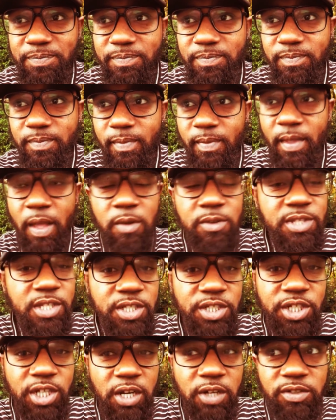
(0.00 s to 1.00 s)
I was
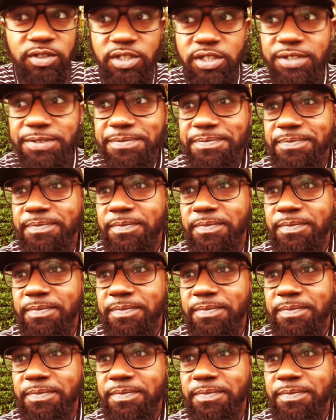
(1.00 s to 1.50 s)
in church,